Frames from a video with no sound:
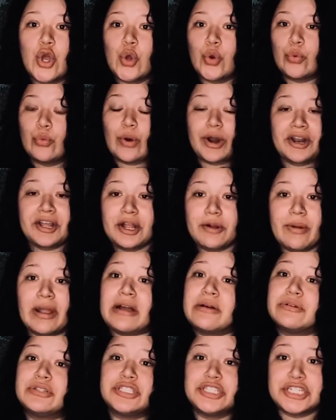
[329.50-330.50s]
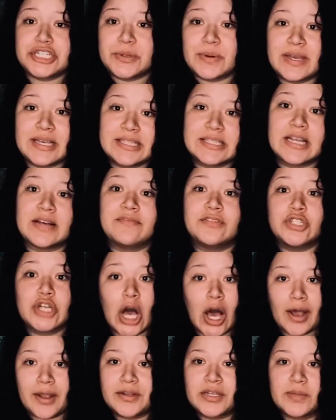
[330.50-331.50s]
running around doing stuff,
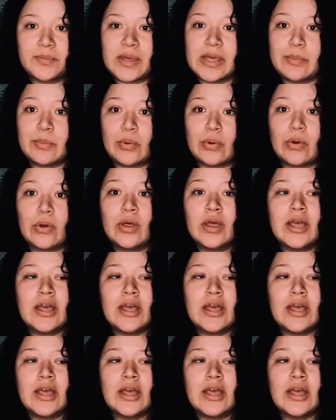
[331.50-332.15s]
talking to people,